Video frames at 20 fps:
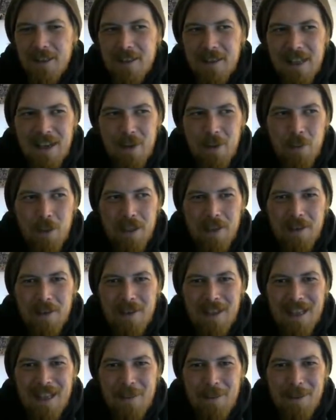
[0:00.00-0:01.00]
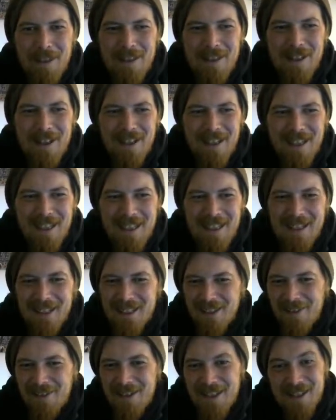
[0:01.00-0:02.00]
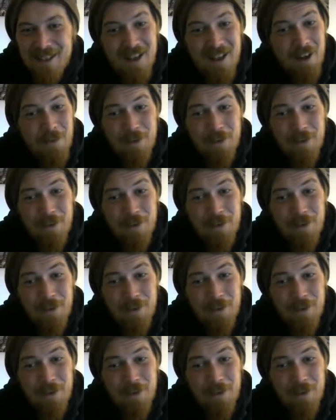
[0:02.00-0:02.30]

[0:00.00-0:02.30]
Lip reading: Now we're going to get a bit lucky. I don't think so.